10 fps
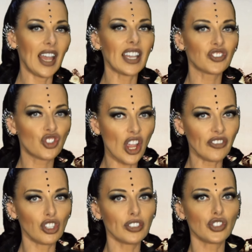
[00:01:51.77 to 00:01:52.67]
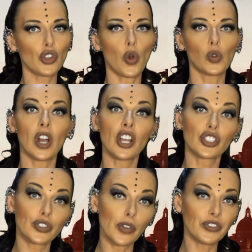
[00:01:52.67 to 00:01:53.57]
a gentle soul,
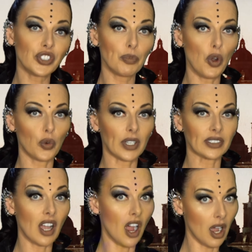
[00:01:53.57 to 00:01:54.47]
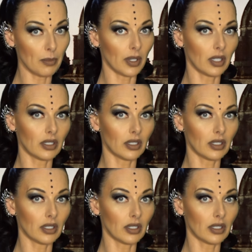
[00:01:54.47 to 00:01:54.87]
soft-spoken, humble.